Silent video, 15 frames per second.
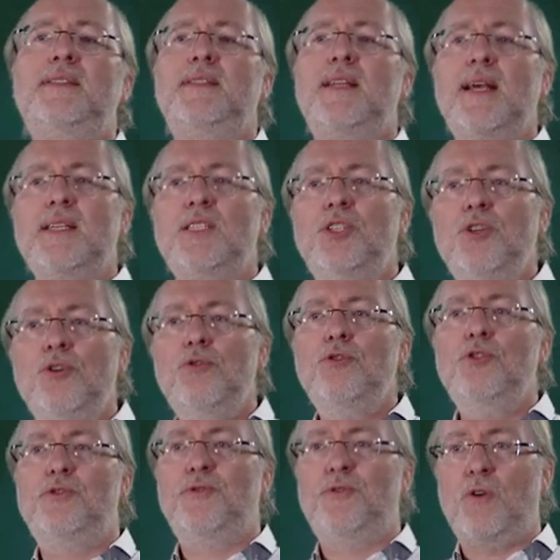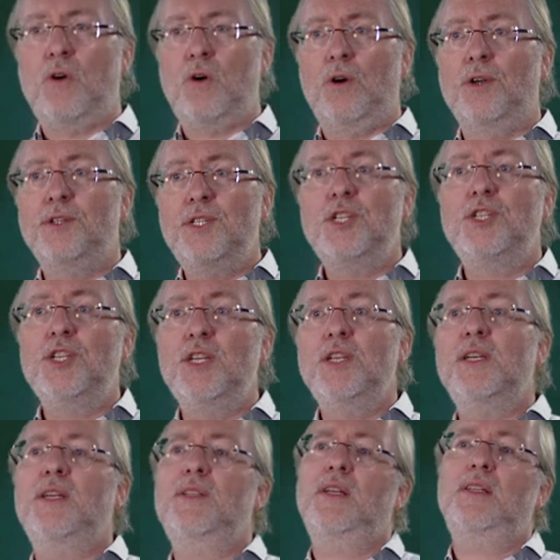is less used for
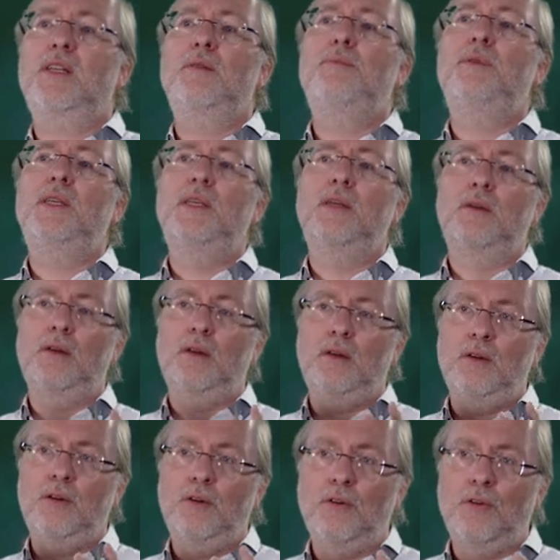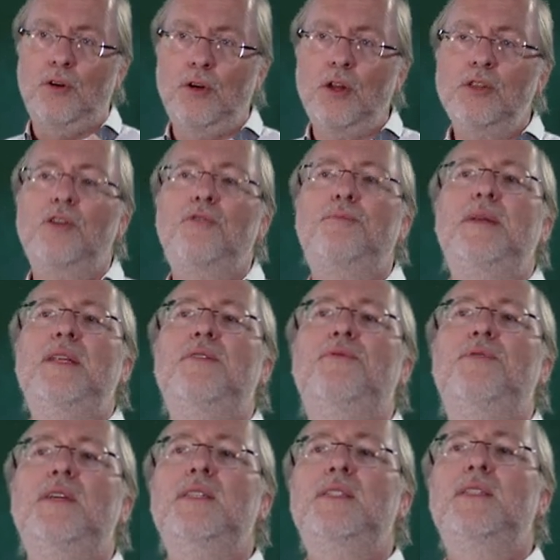teaching, and that can be a lot of
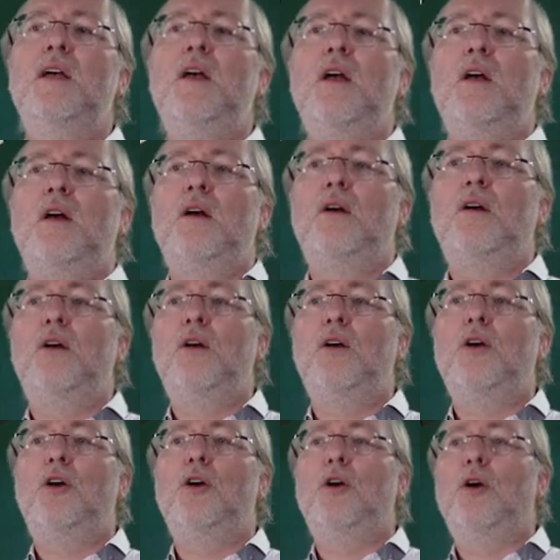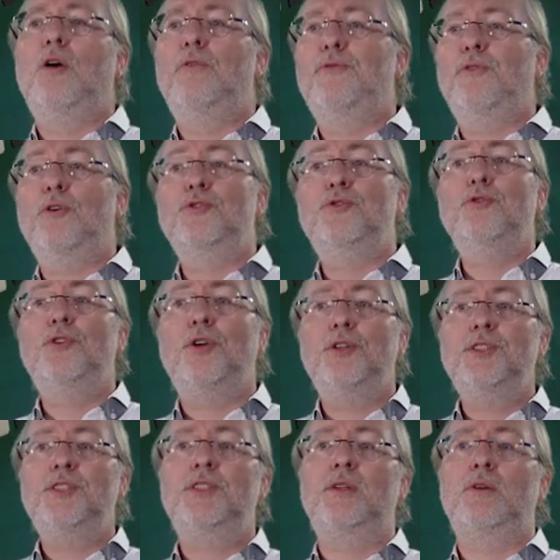benefits for
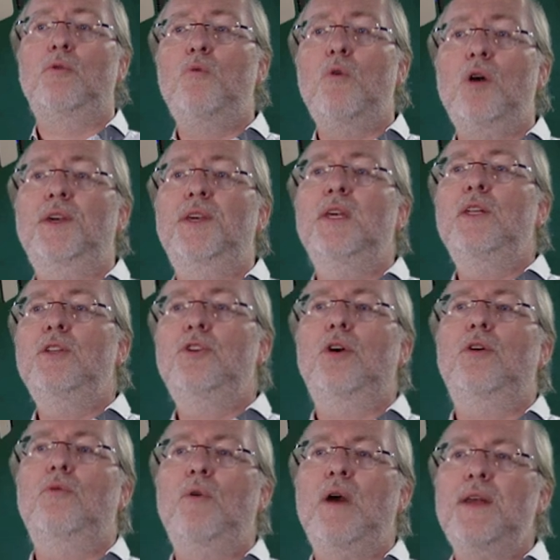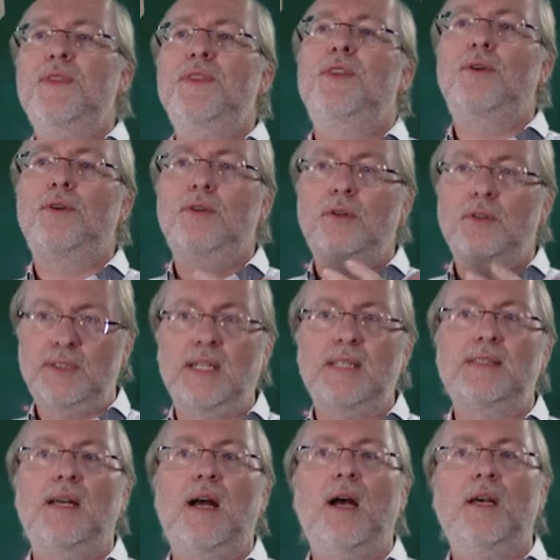students working when the
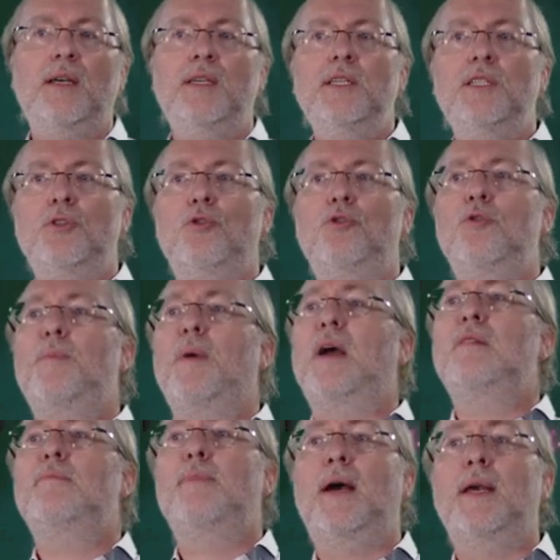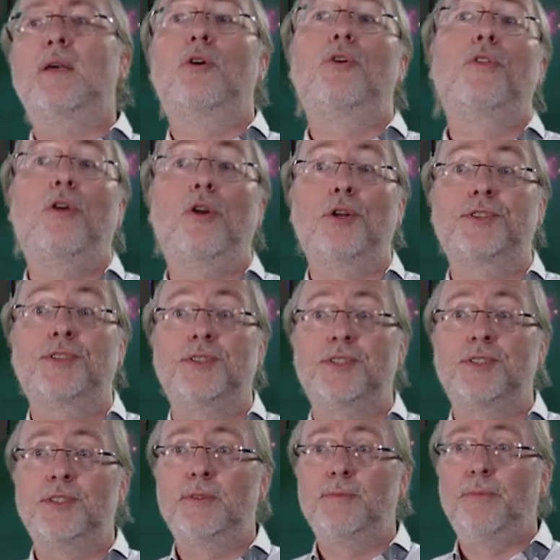Salsar is occupied by other
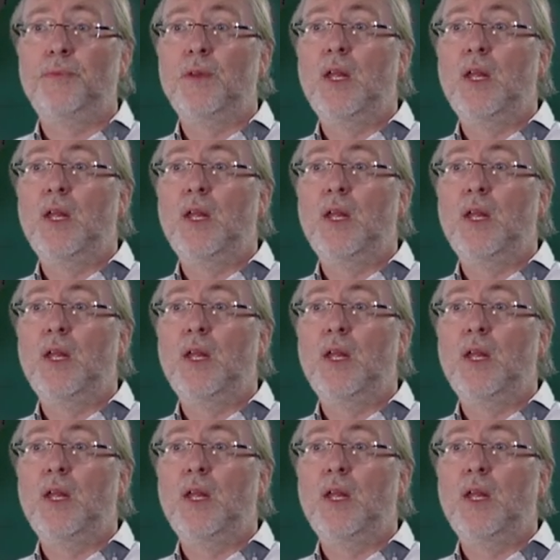lessons.